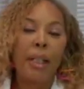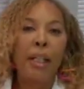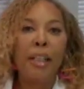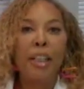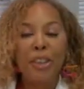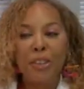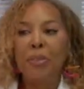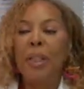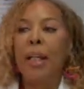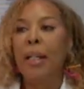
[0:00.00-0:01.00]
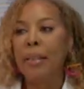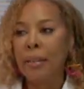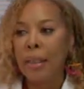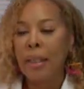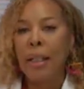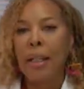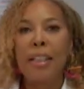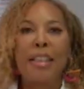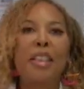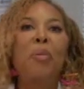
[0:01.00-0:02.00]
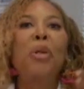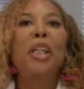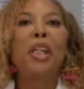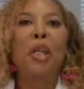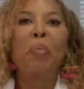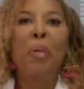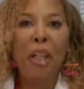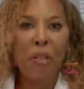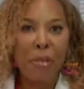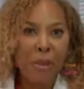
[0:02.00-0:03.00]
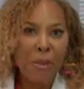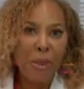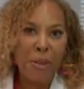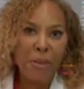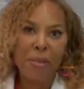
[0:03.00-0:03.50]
unless you've got someone that can bankroll you,